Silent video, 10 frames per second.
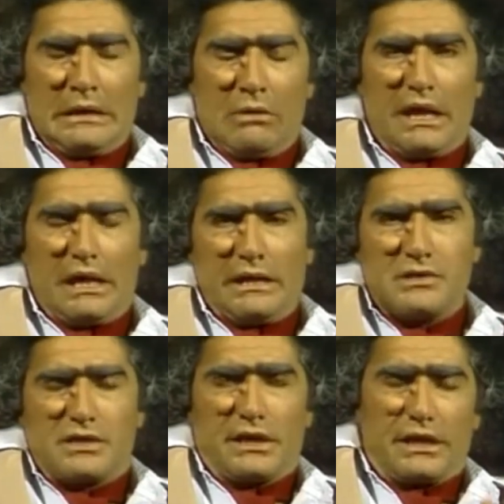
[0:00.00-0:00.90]
well, I
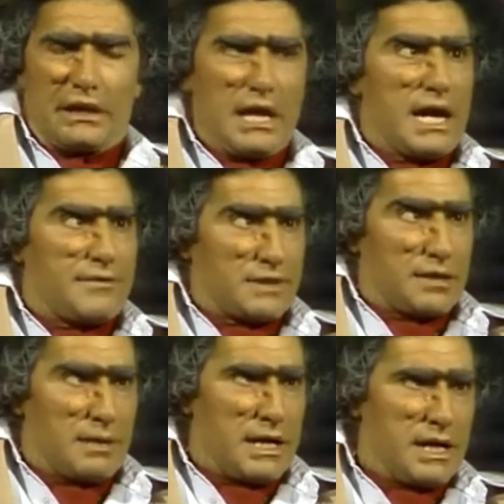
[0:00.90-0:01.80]
used to get laughs
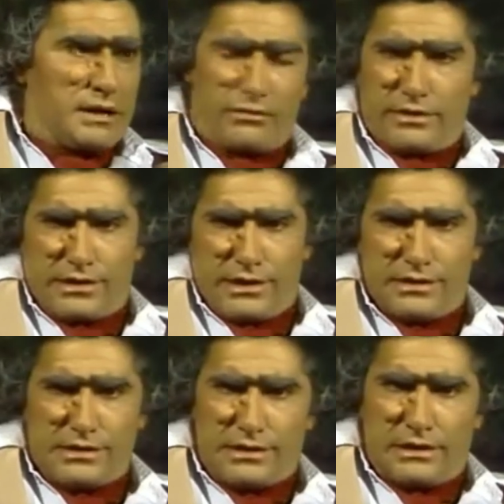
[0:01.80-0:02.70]
on my
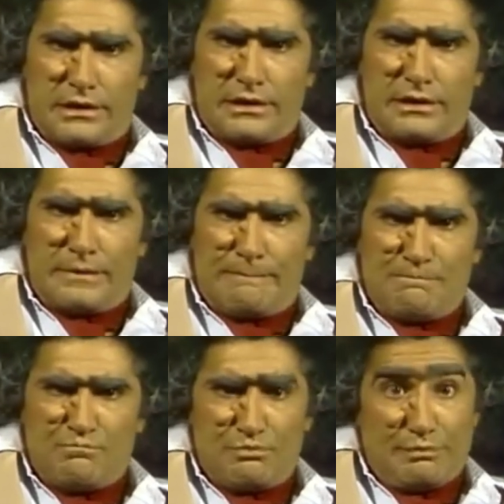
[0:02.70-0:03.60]
entrances, uh,
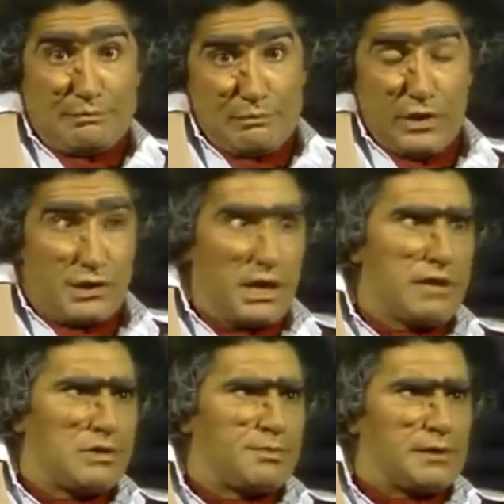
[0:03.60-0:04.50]
which
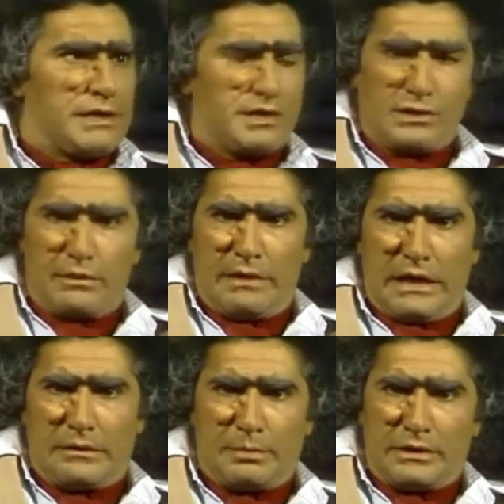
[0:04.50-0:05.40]
I was pleased
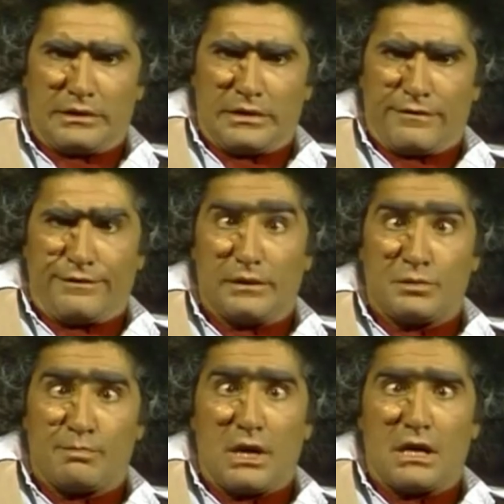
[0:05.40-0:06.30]
about, but uh, the
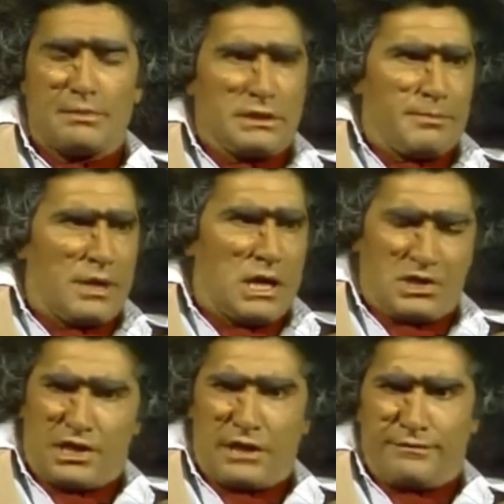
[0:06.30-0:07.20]
films bombed at the
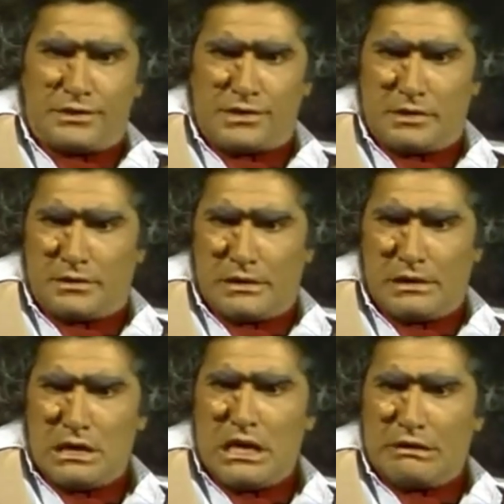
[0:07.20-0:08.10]
box office, and uh,
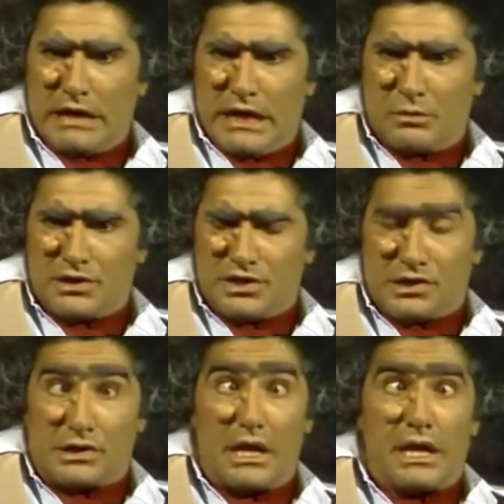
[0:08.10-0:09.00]
that was
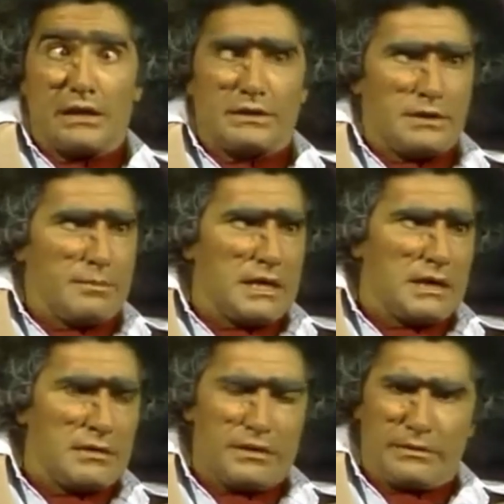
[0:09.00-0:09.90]
a sign to
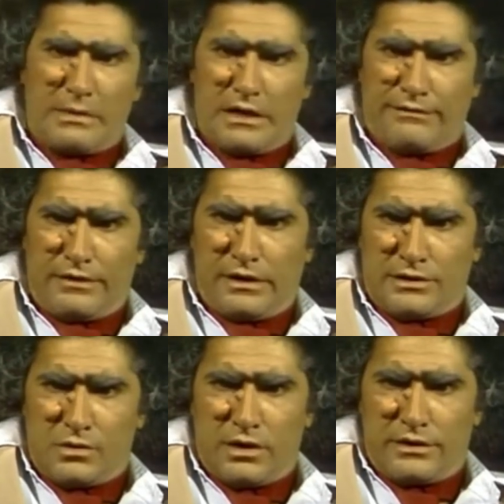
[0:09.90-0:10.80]
me that my
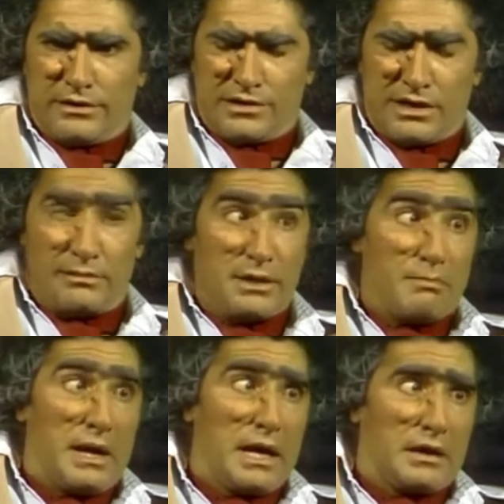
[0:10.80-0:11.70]
fans wanted to see me
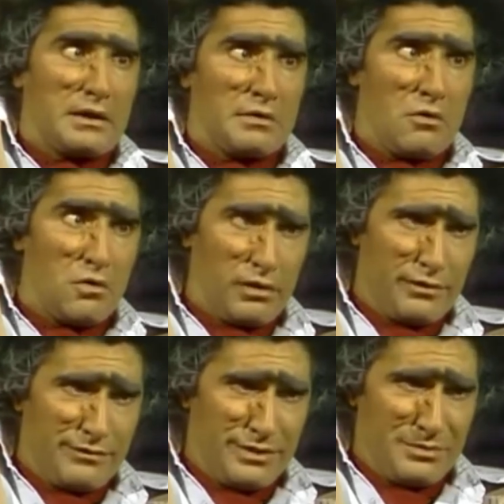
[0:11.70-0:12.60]
back in
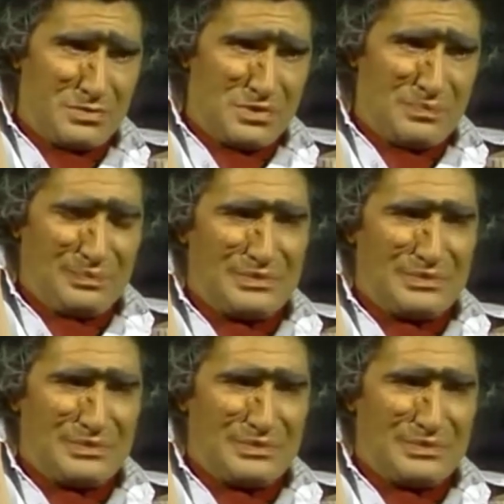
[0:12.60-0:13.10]
horror films.